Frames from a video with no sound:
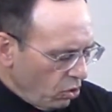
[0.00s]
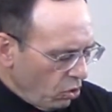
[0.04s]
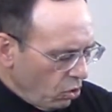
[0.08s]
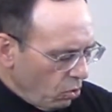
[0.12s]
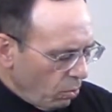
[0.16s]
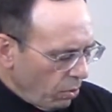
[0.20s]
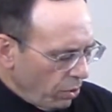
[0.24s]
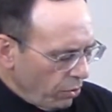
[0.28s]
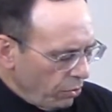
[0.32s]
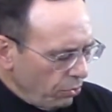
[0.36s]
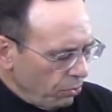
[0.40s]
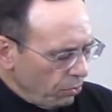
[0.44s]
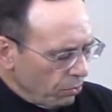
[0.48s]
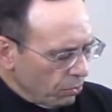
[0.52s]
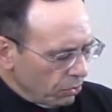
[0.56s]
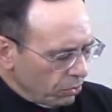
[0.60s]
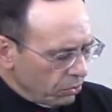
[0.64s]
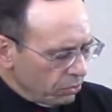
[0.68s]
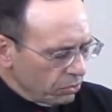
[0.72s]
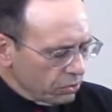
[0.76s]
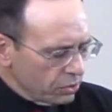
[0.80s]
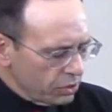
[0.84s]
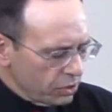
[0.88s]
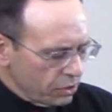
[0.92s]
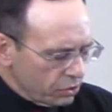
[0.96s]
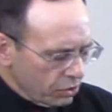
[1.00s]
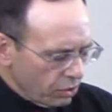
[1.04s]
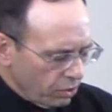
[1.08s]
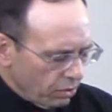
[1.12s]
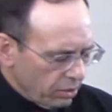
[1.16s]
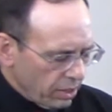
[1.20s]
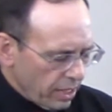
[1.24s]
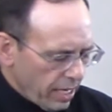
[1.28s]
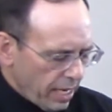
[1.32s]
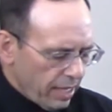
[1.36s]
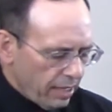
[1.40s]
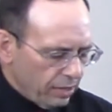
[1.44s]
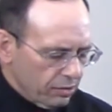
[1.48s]
one who rules his own
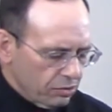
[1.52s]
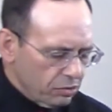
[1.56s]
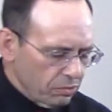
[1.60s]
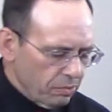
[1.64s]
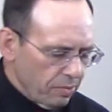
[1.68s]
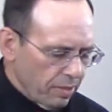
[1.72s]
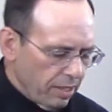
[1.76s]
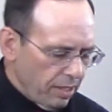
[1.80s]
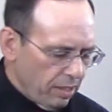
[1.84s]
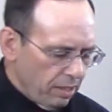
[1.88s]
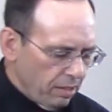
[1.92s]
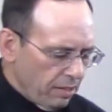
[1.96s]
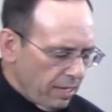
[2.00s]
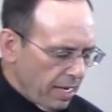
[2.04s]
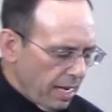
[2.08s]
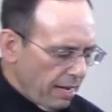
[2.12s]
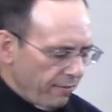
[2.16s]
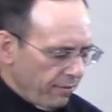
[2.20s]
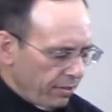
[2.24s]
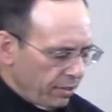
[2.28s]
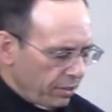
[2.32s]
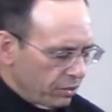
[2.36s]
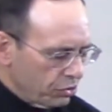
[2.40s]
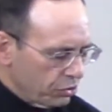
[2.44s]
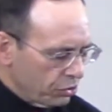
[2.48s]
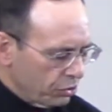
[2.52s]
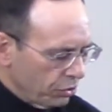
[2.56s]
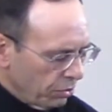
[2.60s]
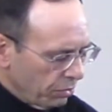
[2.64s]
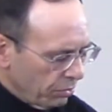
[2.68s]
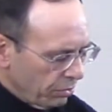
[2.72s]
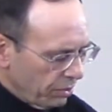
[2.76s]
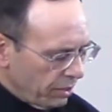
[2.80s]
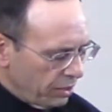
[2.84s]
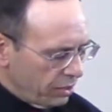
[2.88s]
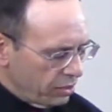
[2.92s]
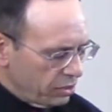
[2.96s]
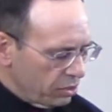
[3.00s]
house well, having his
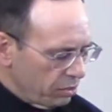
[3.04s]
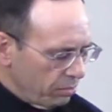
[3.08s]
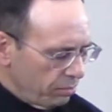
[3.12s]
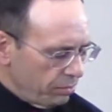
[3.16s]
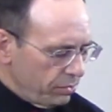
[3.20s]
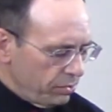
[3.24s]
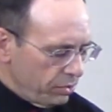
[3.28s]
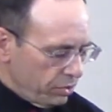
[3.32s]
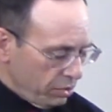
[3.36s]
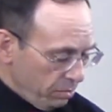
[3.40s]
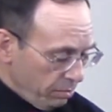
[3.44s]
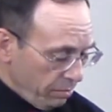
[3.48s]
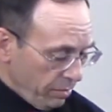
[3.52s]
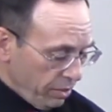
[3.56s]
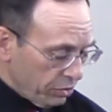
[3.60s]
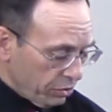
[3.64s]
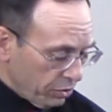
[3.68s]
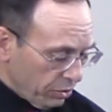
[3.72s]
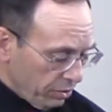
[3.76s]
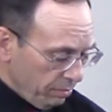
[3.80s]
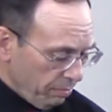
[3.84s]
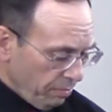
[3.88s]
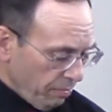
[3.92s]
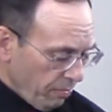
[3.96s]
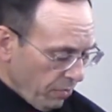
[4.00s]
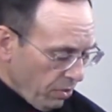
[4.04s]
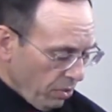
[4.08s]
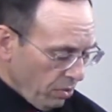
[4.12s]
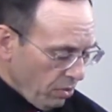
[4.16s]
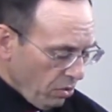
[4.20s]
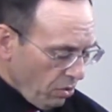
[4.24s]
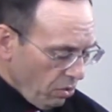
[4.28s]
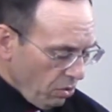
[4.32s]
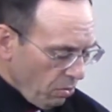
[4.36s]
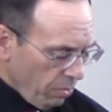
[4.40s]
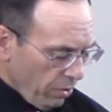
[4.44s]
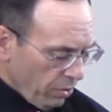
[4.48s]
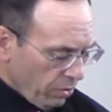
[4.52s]
children in submission
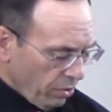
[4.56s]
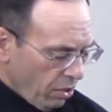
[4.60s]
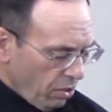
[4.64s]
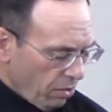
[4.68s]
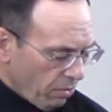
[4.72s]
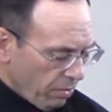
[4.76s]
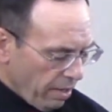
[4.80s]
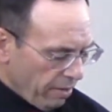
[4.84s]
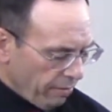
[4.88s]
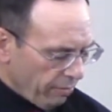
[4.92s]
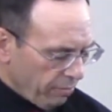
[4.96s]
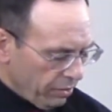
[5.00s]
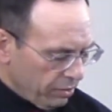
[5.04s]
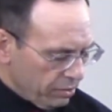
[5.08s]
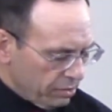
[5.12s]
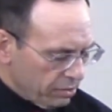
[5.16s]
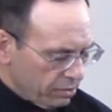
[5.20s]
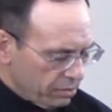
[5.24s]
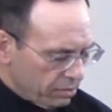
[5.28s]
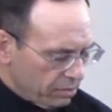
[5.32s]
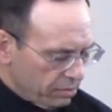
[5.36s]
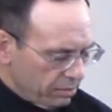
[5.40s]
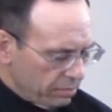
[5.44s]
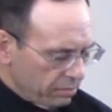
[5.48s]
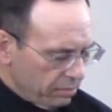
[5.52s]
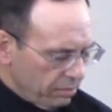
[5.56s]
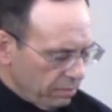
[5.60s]
with all reverence.